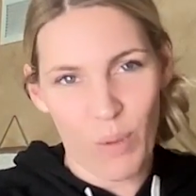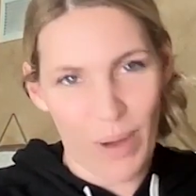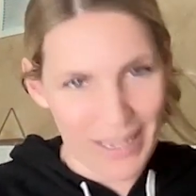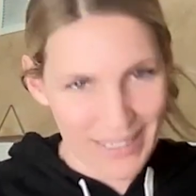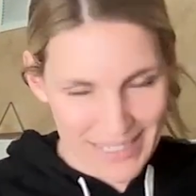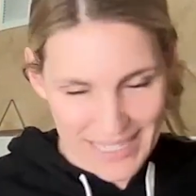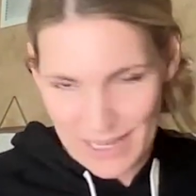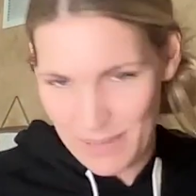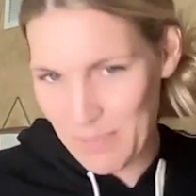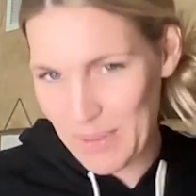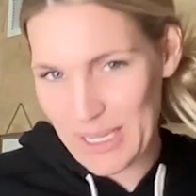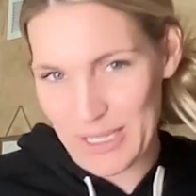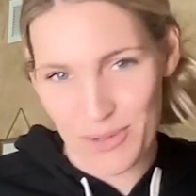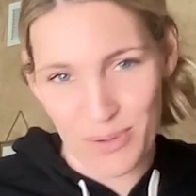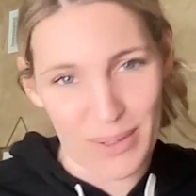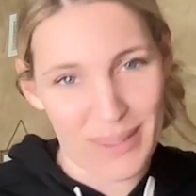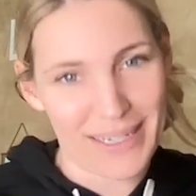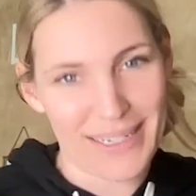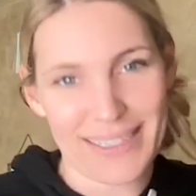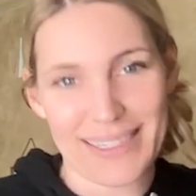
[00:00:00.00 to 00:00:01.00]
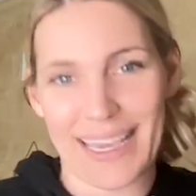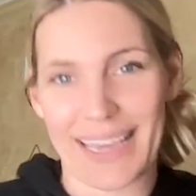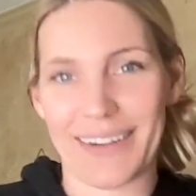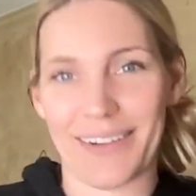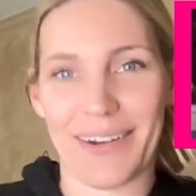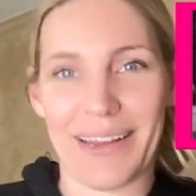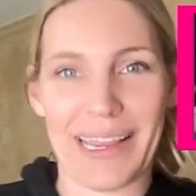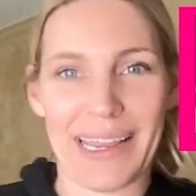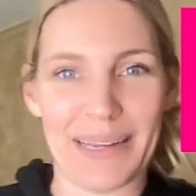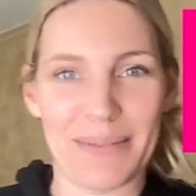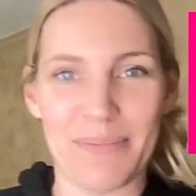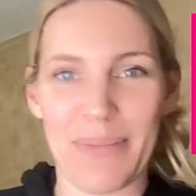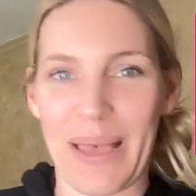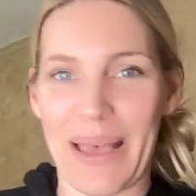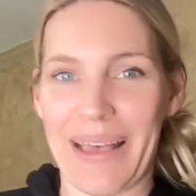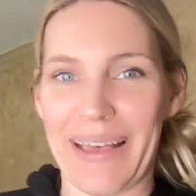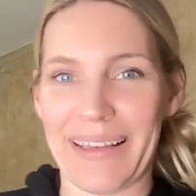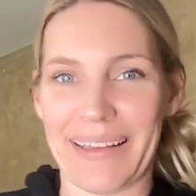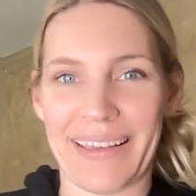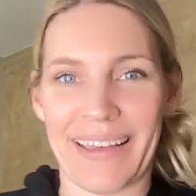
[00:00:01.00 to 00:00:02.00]
white sand beach with a designer
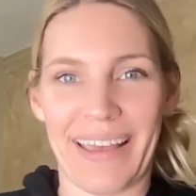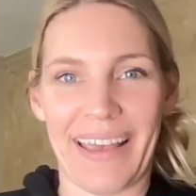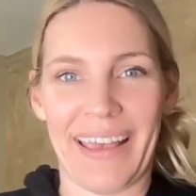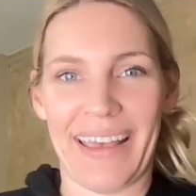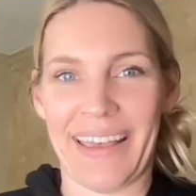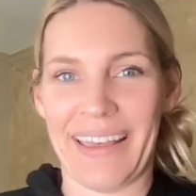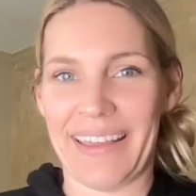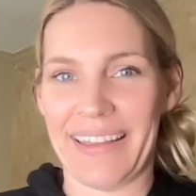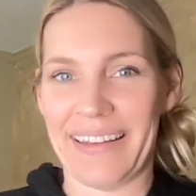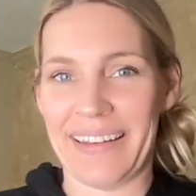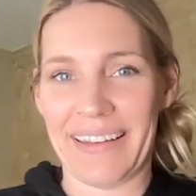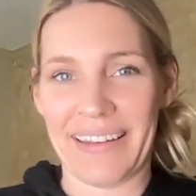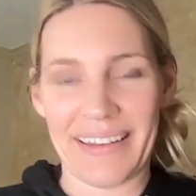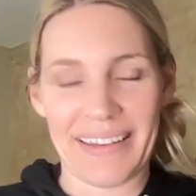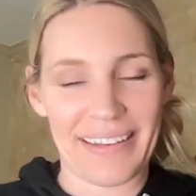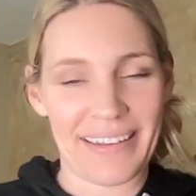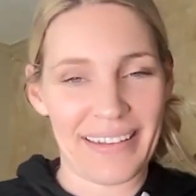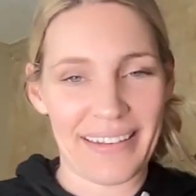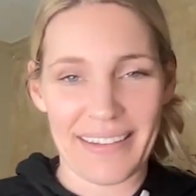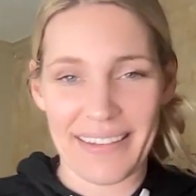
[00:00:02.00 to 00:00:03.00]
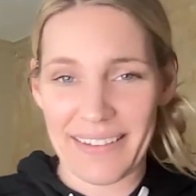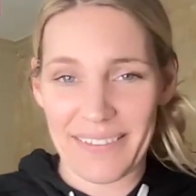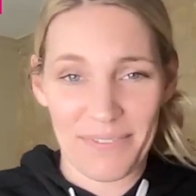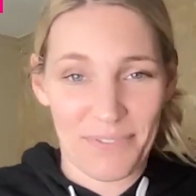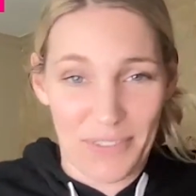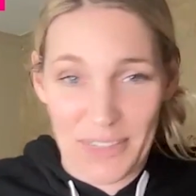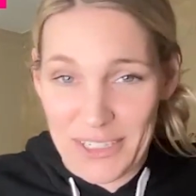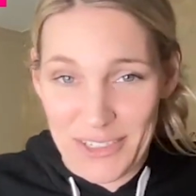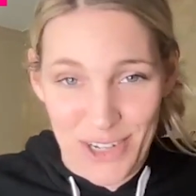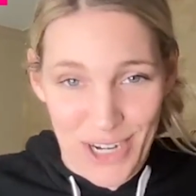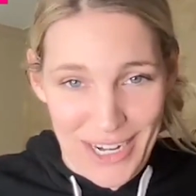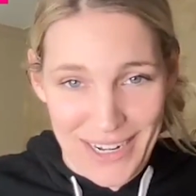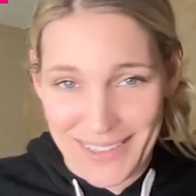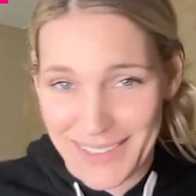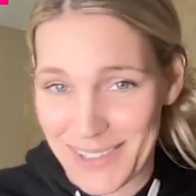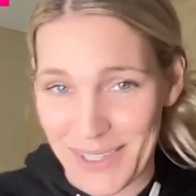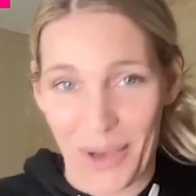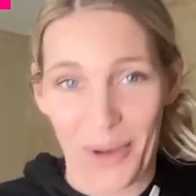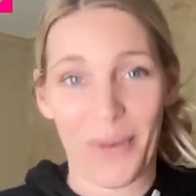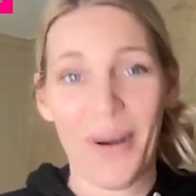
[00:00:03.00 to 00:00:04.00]
handbag and Fiji.
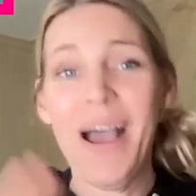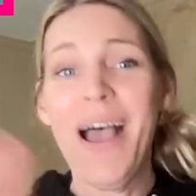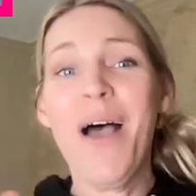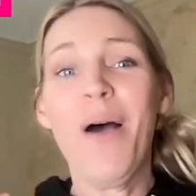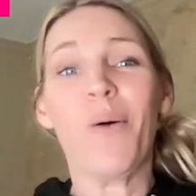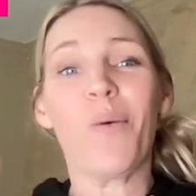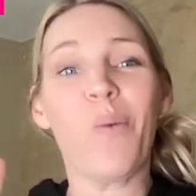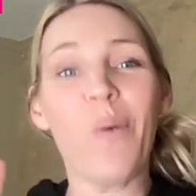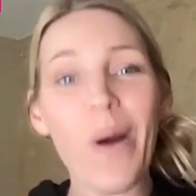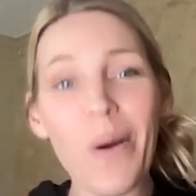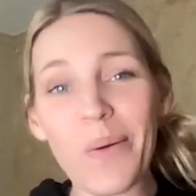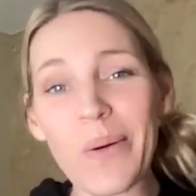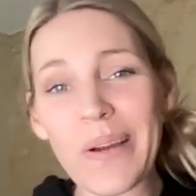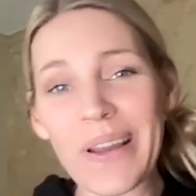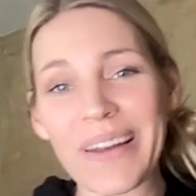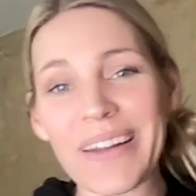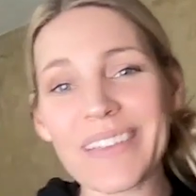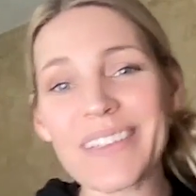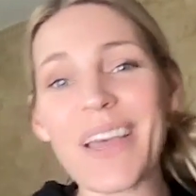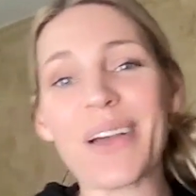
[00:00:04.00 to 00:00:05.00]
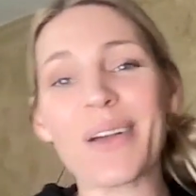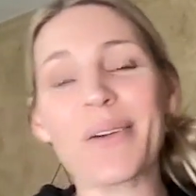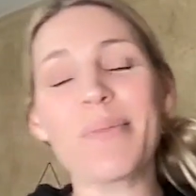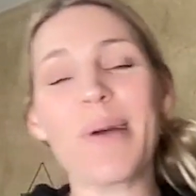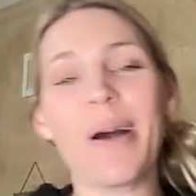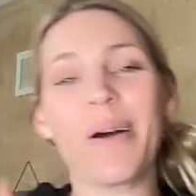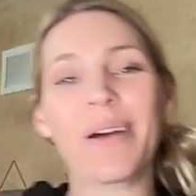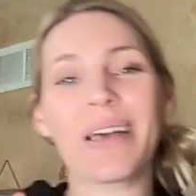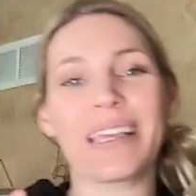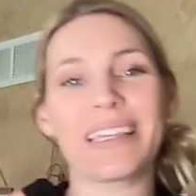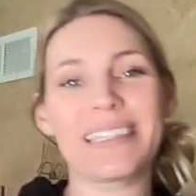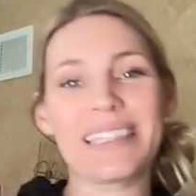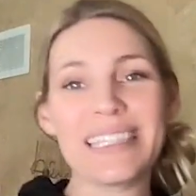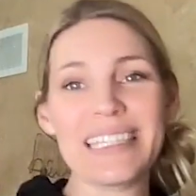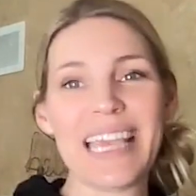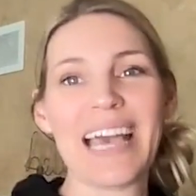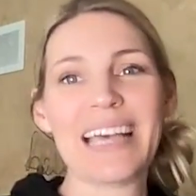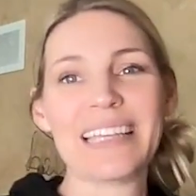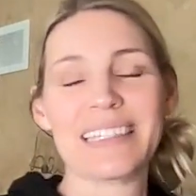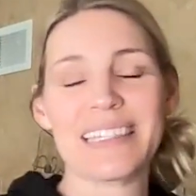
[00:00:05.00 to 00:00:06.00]
So what we're going to talk about is,
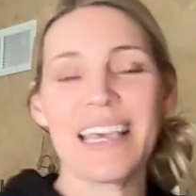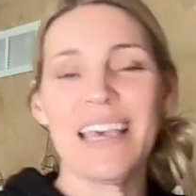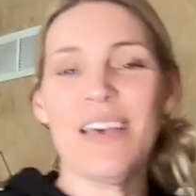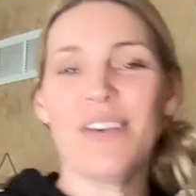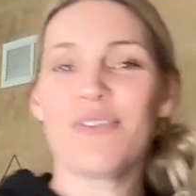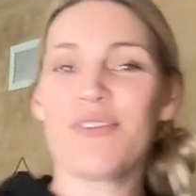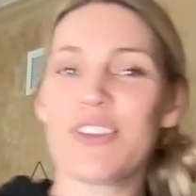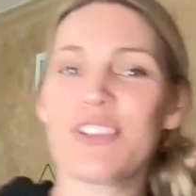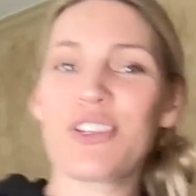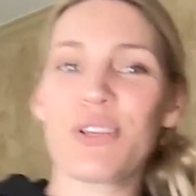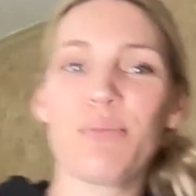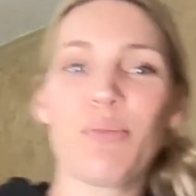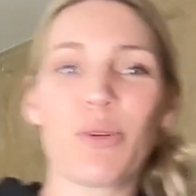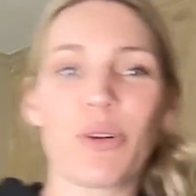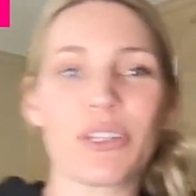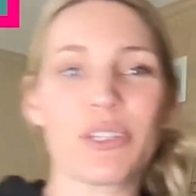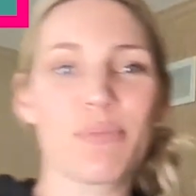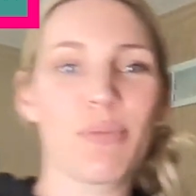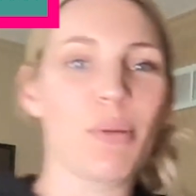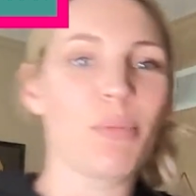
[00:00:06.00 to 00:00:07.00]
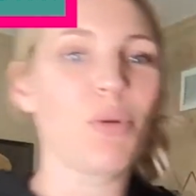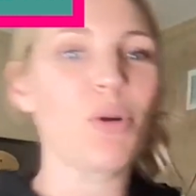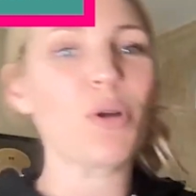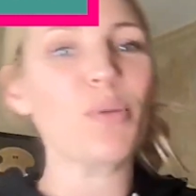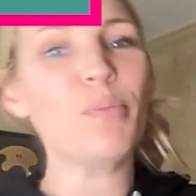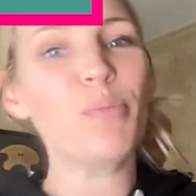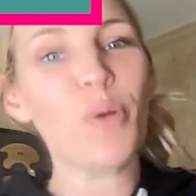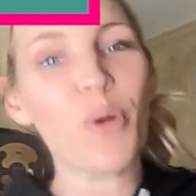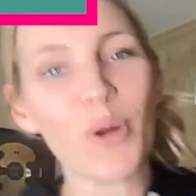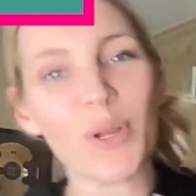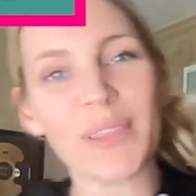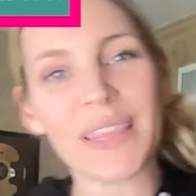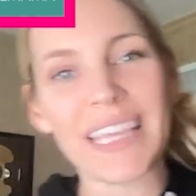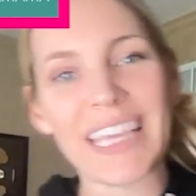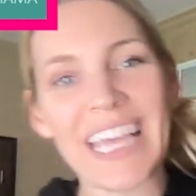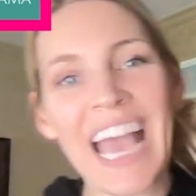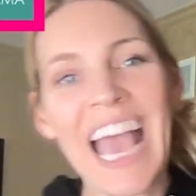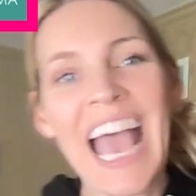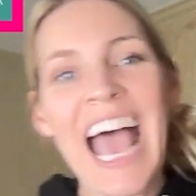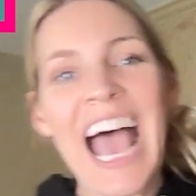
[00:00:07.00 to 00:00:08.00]
yes, vision boards, but more
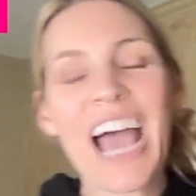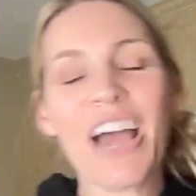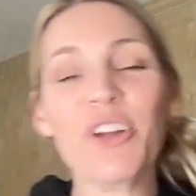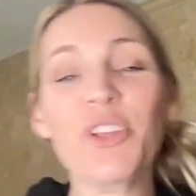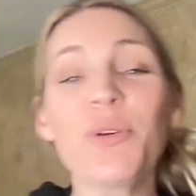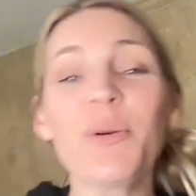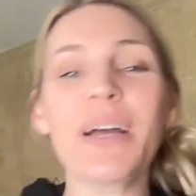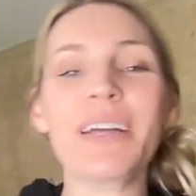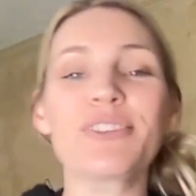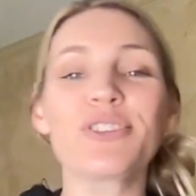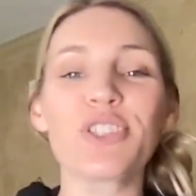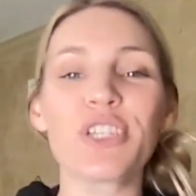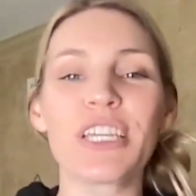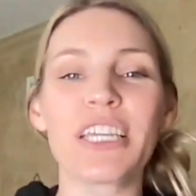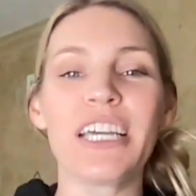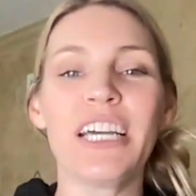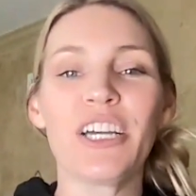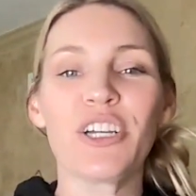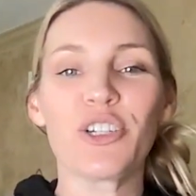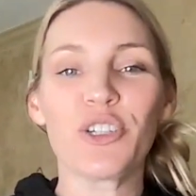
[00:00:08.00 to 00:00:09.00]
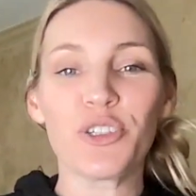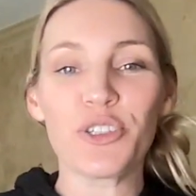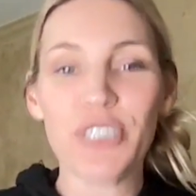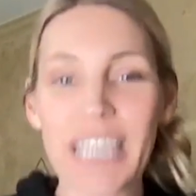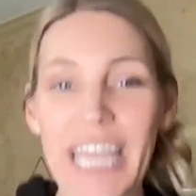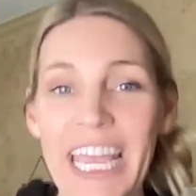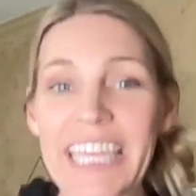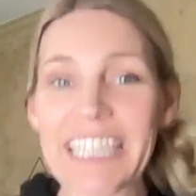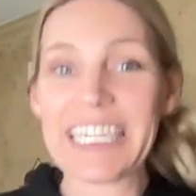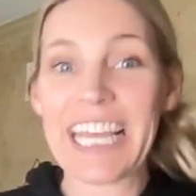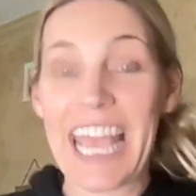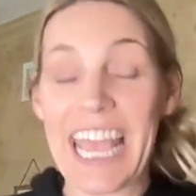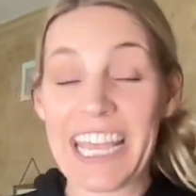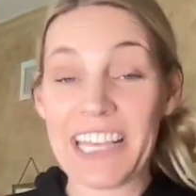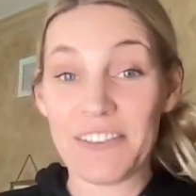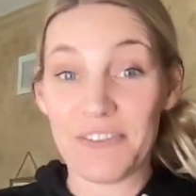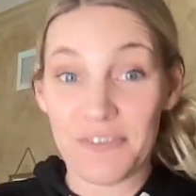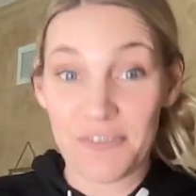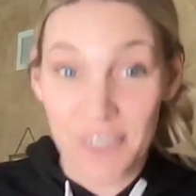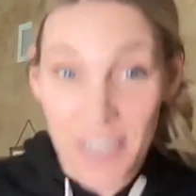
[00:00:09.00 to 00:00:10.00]
importantly, how do you actually create
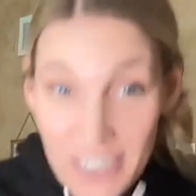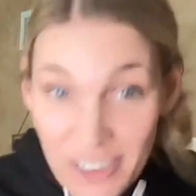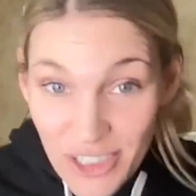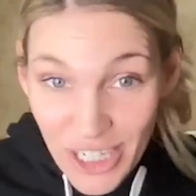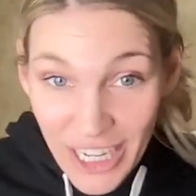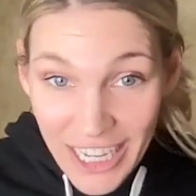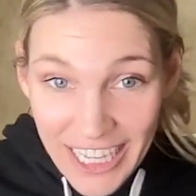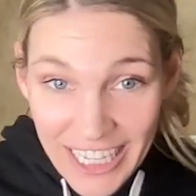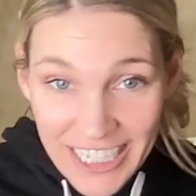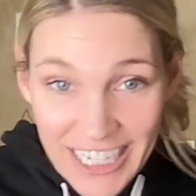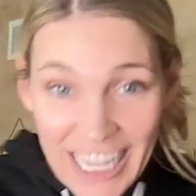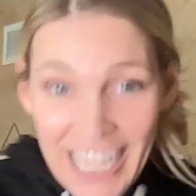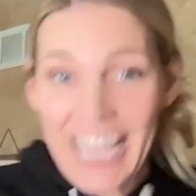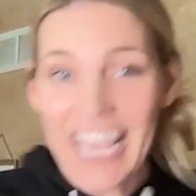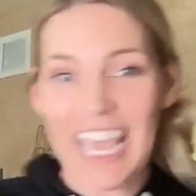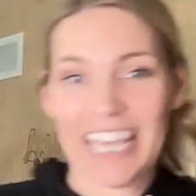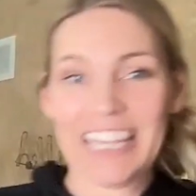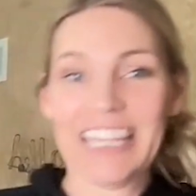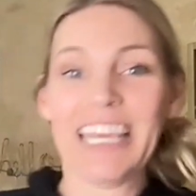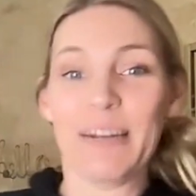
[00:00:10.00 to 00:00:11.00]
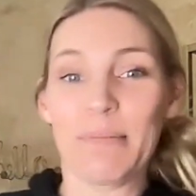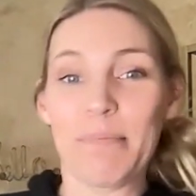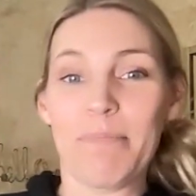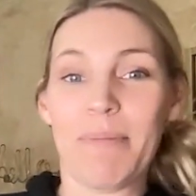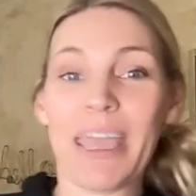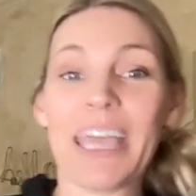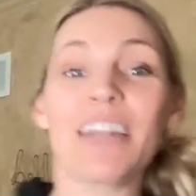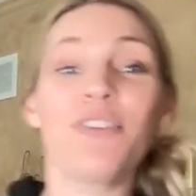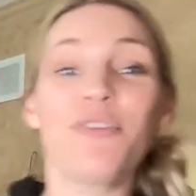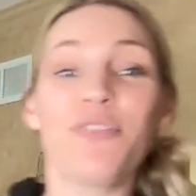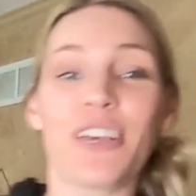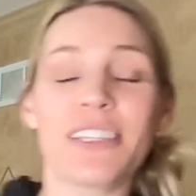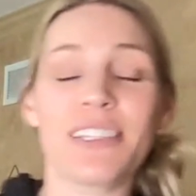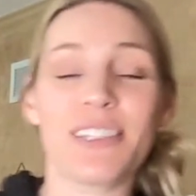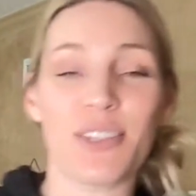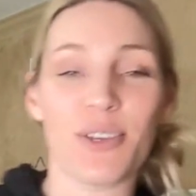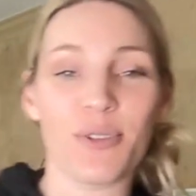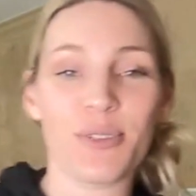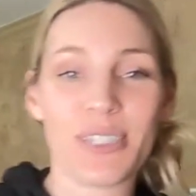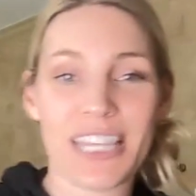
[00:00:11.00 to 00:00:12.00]
a vision and then
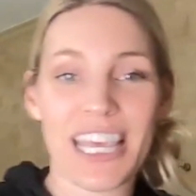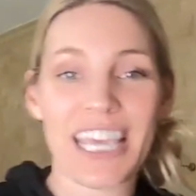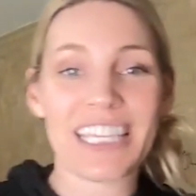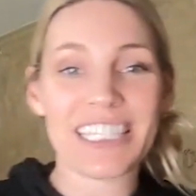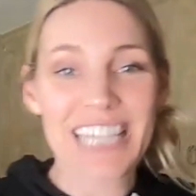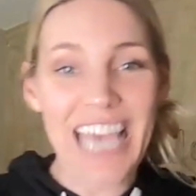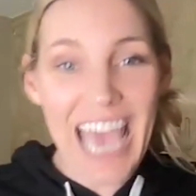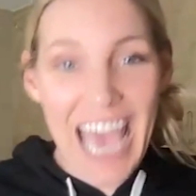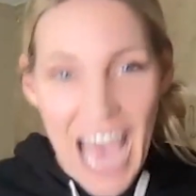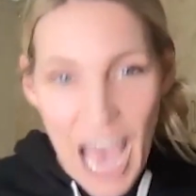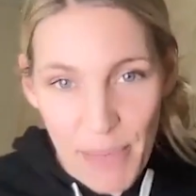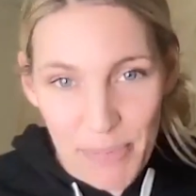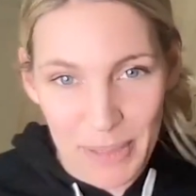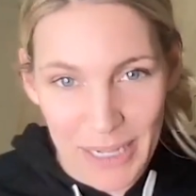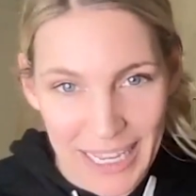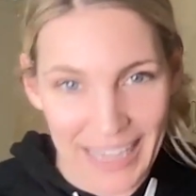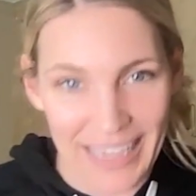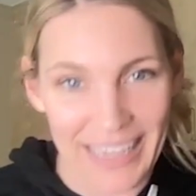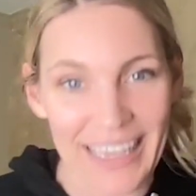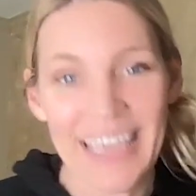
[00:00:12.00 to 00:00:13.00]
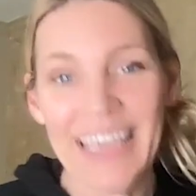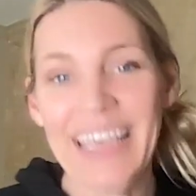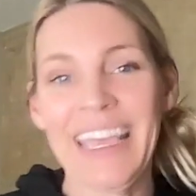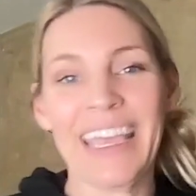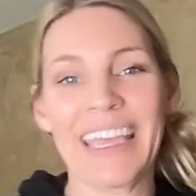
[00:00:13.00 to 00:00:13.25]
manifest those things happening?